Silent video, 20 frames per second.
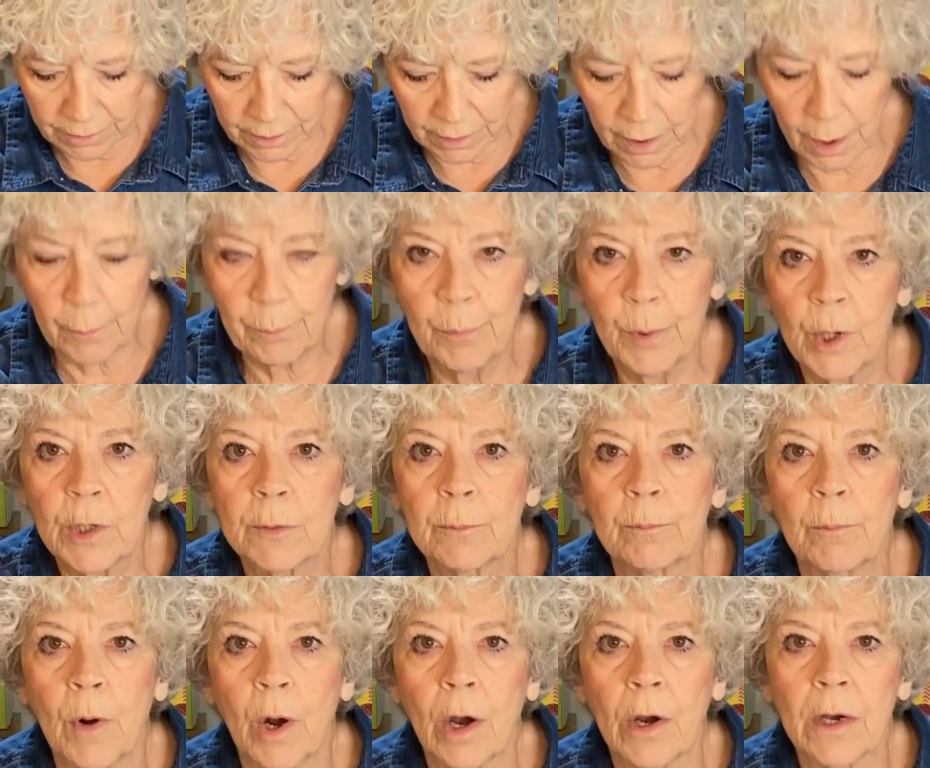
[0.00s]
a
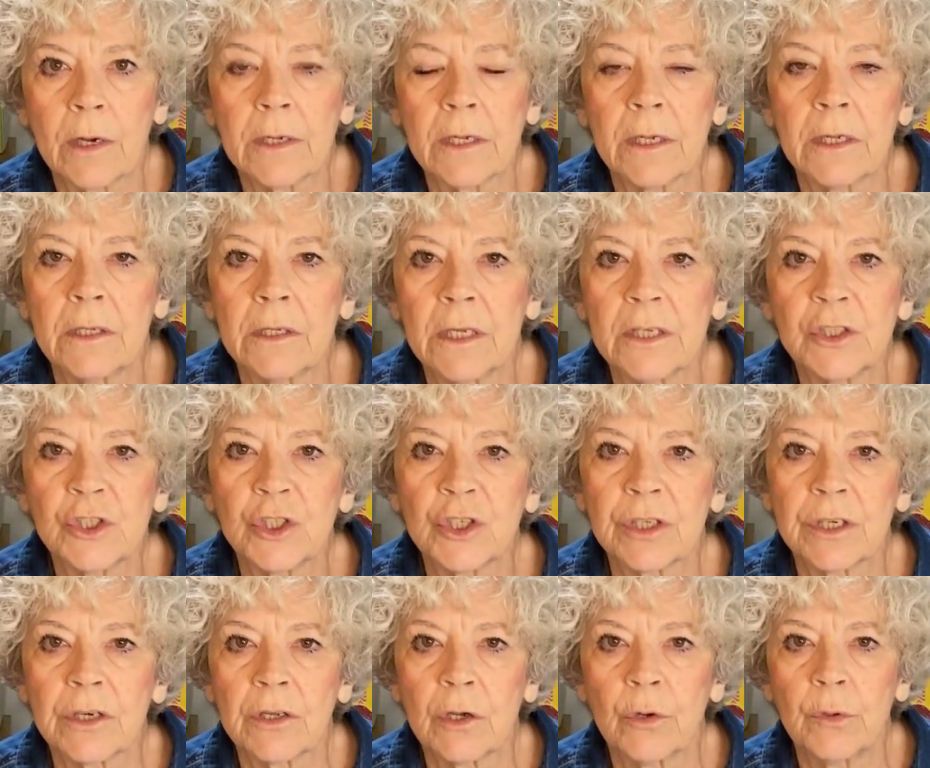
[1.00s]
bookmark unless you're
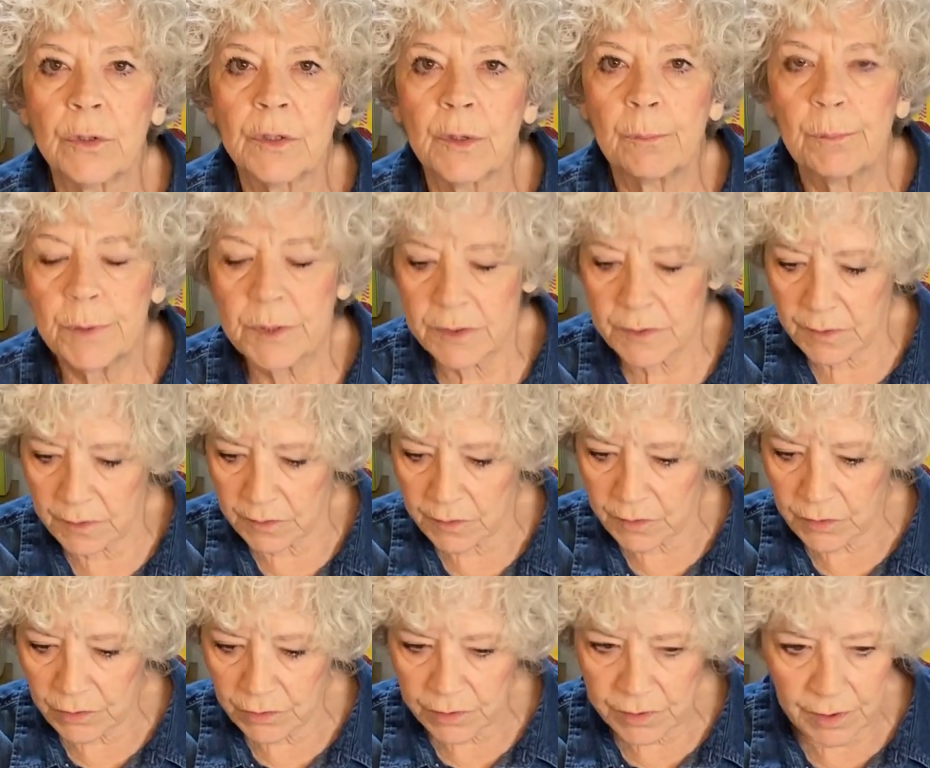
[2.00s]
going to go into business
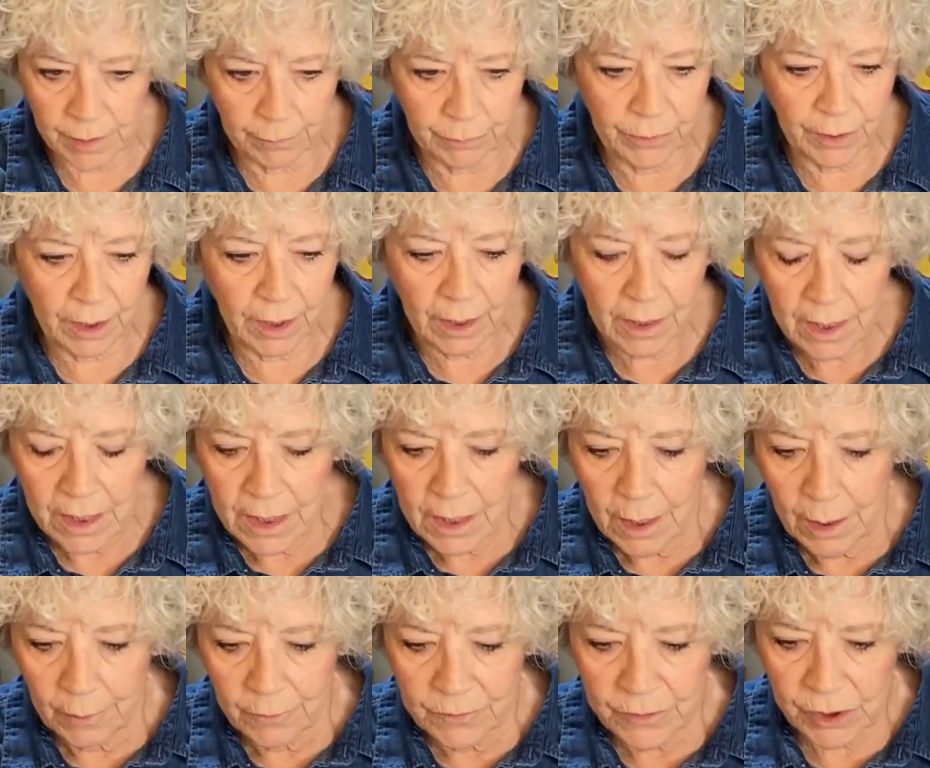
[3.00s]
or something.
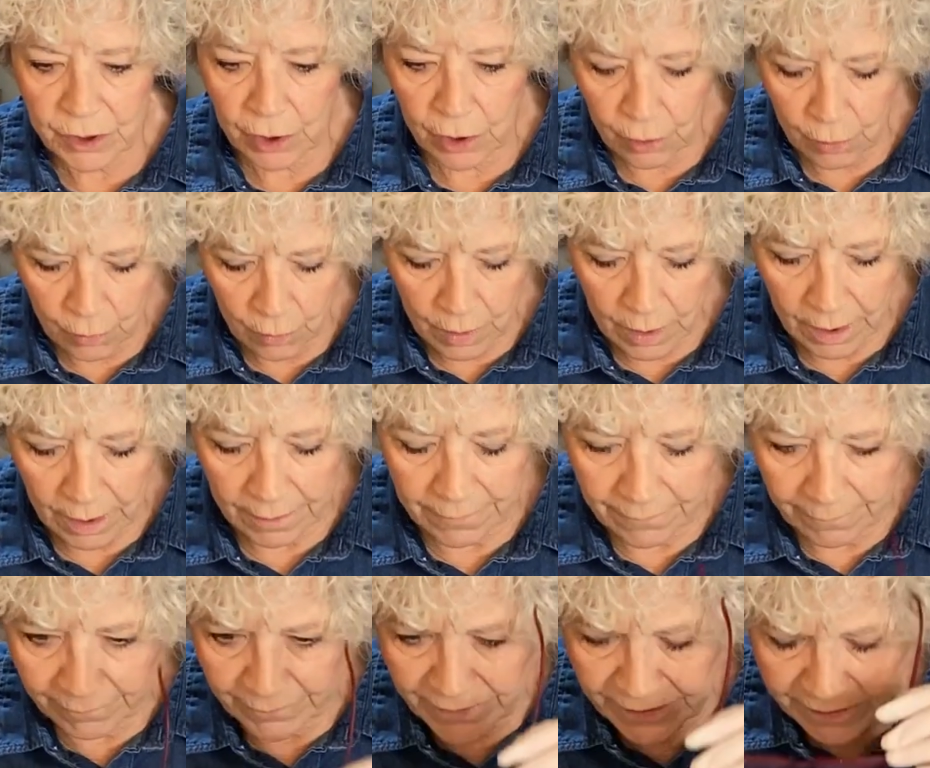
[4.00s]
So
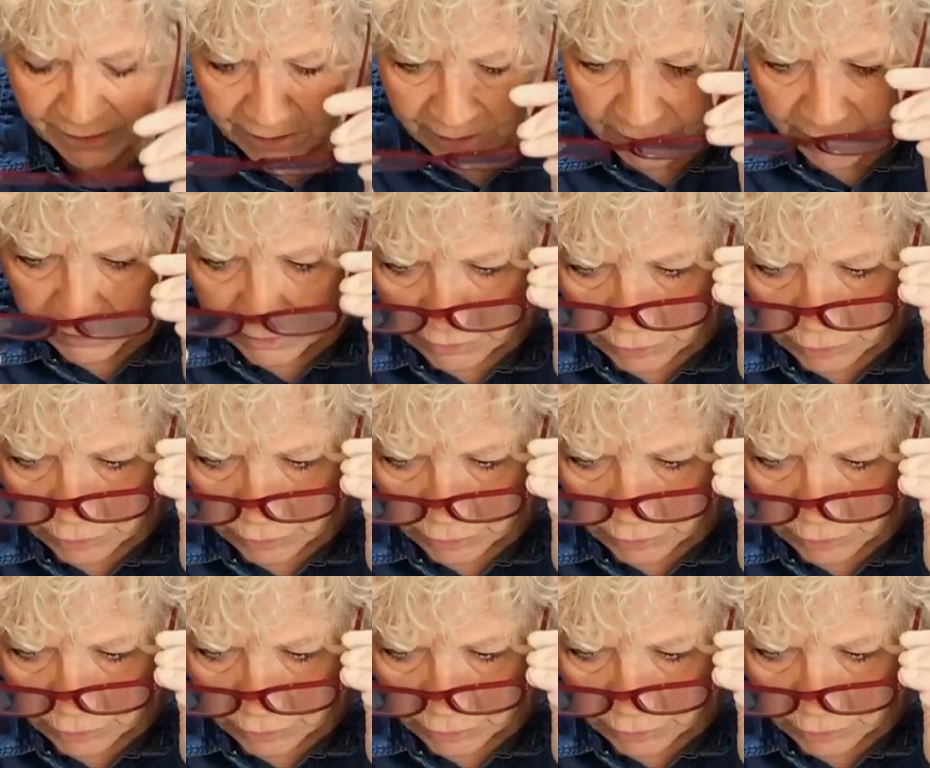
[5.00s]
this is a